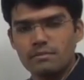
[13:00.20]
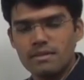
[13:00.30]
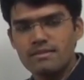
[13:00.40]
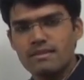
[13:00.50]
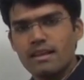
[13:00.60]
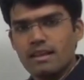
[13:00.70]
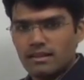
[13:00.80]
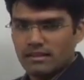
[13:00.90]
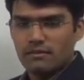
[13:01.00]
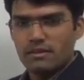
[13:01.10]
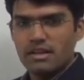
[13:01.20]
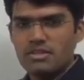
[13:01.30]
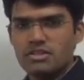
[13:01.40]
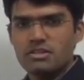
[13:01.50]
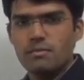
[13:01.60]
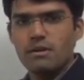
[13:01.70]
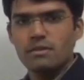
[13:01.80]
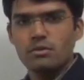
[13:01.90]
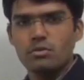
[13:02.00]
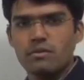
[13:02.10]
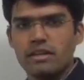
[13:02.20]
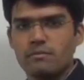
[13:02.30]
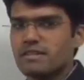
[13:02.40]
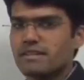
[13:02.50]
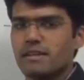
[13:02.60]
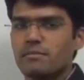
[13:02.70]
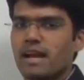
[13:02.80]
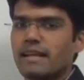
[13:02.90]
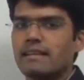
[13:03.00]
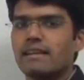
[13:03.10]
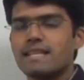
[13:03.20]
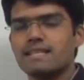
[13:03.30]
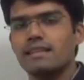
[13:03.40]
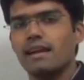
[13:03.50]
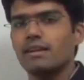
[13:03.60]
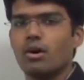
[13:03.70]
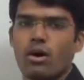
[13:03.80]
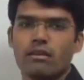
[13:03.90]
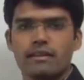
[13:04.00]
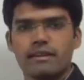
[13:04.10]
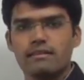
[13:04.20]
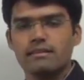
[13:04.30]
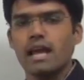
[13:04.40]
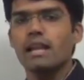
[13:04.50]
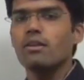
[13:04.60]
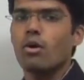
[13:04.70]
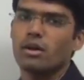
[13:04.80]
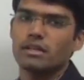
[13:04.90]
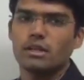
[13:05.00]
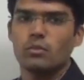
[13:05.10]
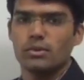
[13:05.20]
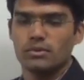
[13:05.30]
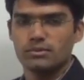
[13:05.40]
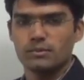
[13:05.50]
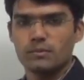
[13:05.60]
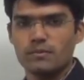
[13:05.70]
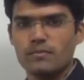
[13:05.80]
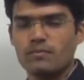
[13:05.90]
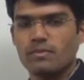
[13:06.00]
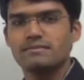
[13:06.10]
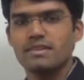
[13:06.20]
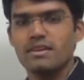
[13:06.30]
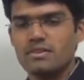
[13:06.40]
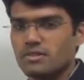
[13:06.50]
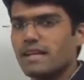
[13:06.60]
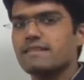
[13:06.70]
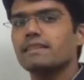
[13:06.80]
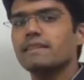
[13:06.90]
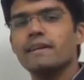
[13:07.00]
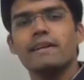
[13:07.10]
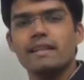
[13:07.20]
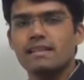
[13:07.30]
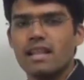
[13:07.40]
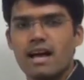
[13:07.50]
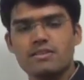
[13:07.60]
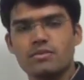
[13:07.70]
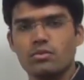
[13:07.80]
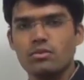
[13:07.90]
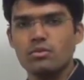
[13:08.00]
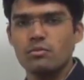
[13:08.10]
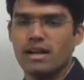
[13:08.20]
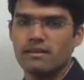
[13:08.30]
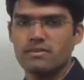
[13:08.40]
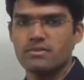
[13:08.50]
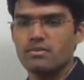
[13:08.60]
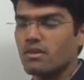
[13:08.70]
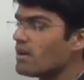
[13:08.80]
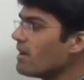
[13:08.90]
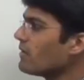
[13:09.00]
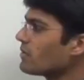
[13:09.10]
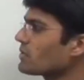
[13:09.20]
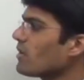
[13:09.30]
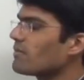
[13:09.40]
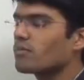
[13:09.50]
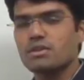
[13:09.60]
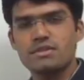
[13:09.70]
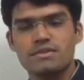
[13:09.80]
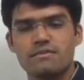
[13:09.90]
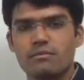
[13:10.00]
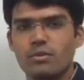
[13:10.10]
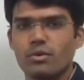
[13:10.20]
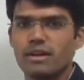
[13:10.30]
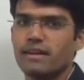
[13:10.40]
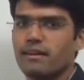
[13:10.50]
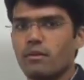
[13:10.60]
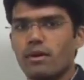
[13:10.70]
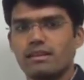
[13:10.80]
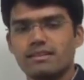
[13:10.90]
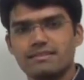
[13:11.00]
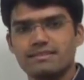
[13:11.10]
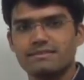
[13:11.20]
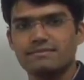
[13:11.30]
That means the relationship between the two variables can be either less than or greater than or equal to. So that is the third and the last rule to be understood to solve questions from coded inequalities.